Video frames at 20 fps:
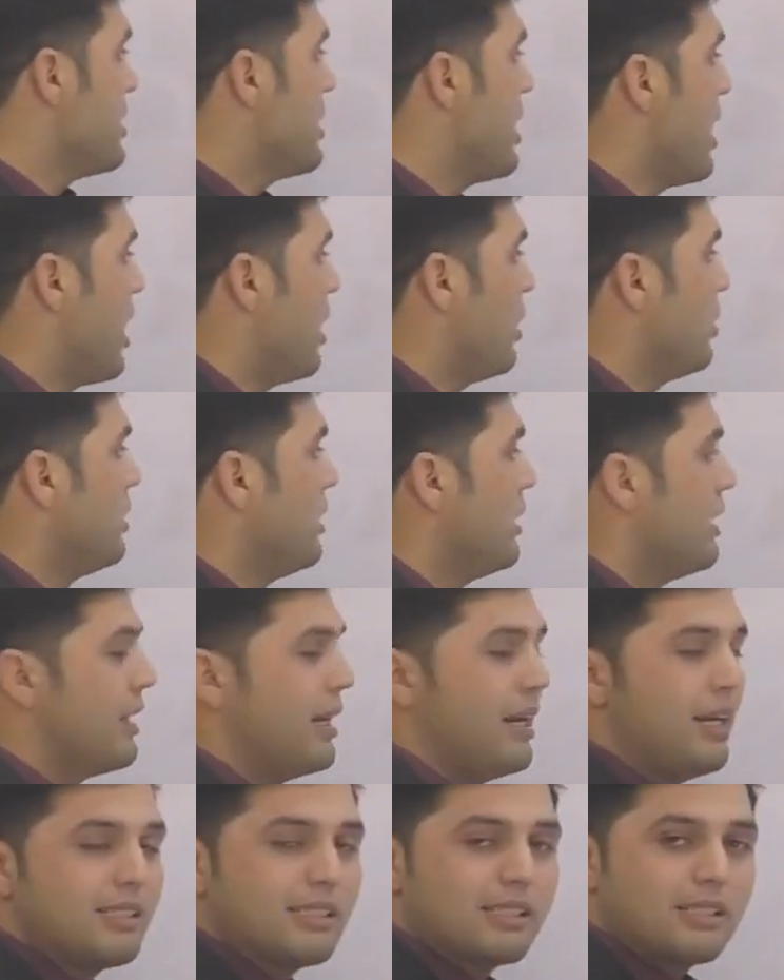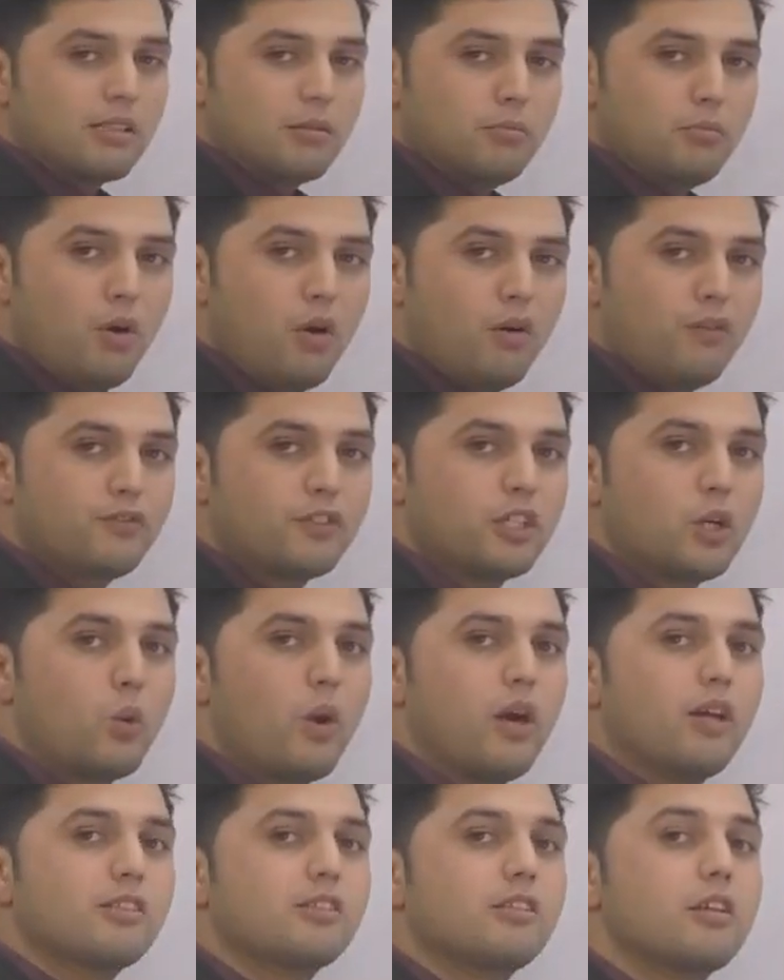Now let's move
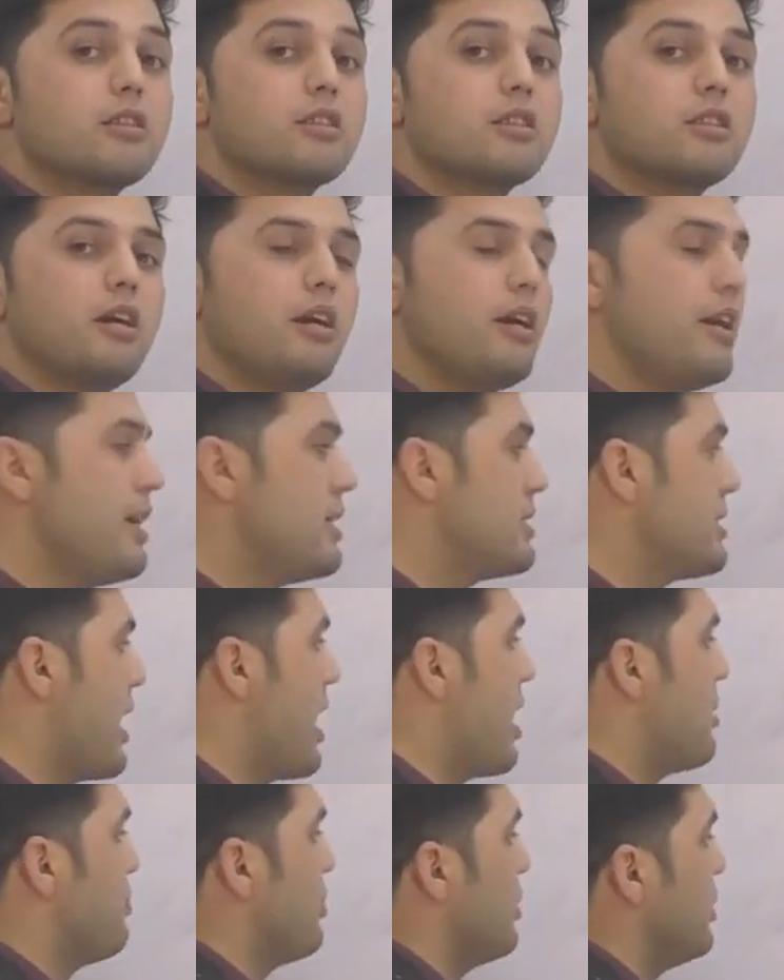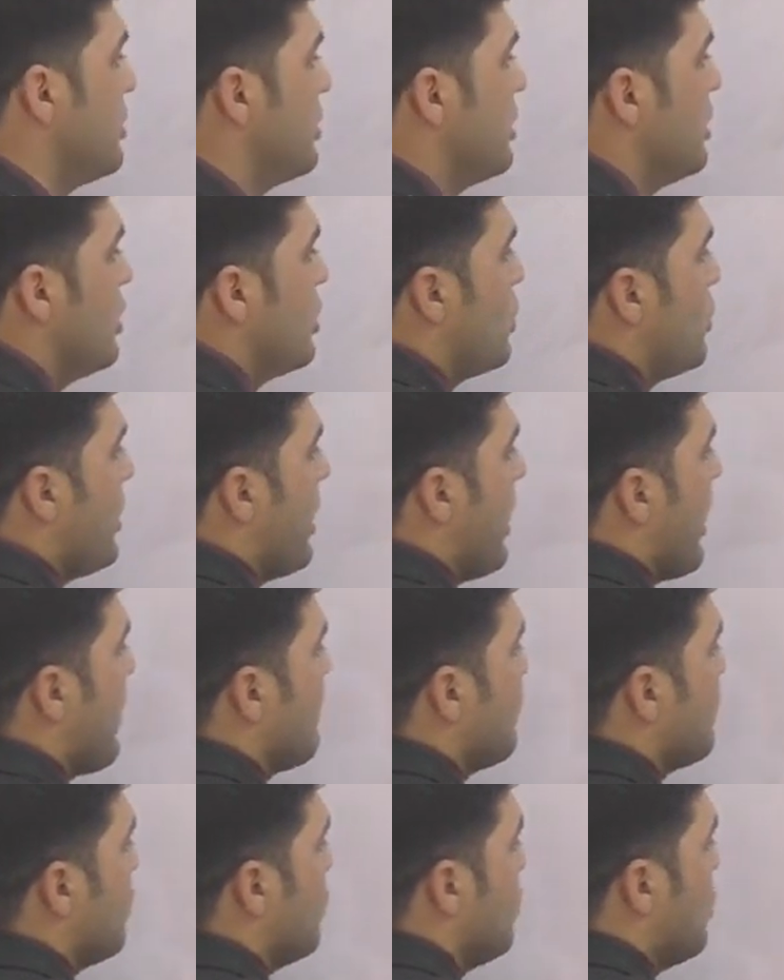towards the third example. We
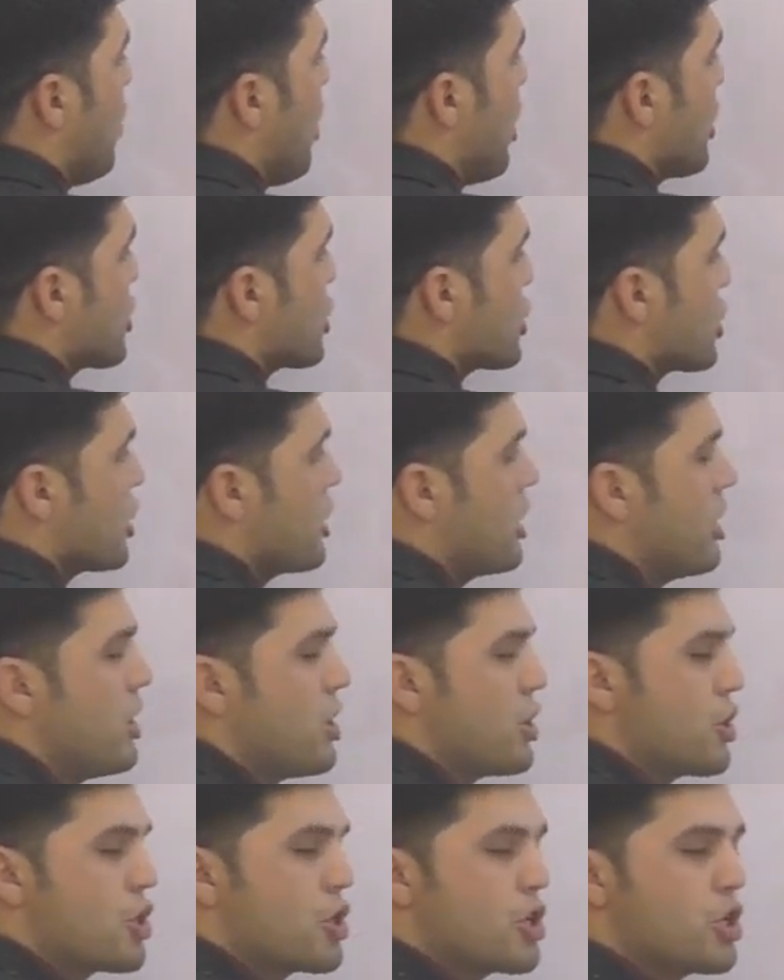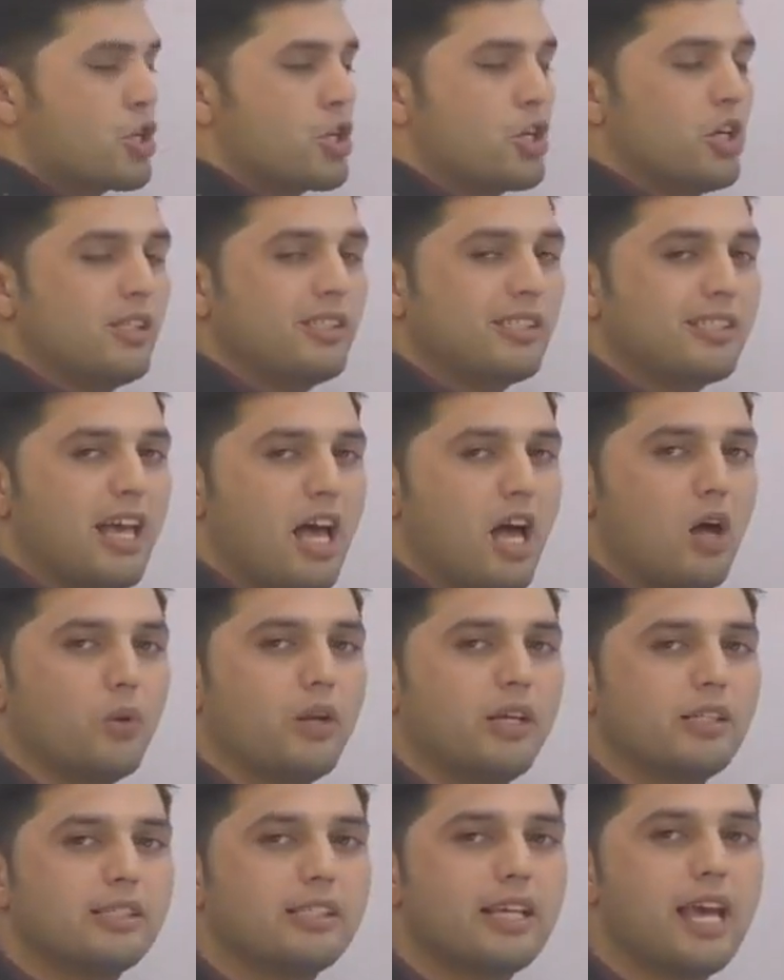have wash. Sh
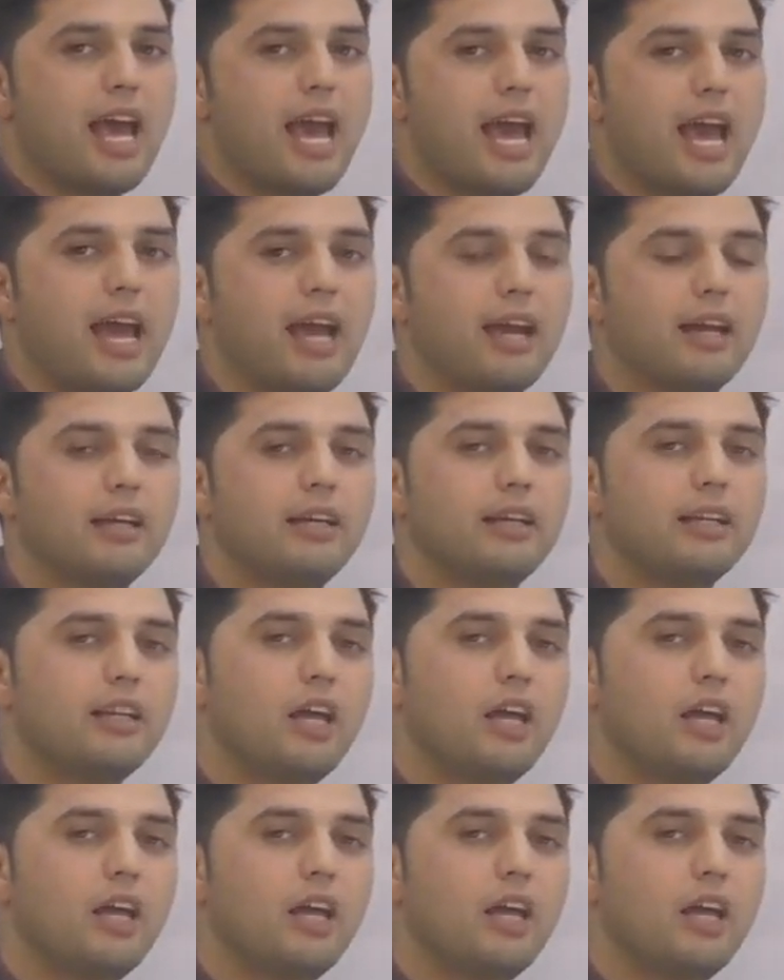sound is there.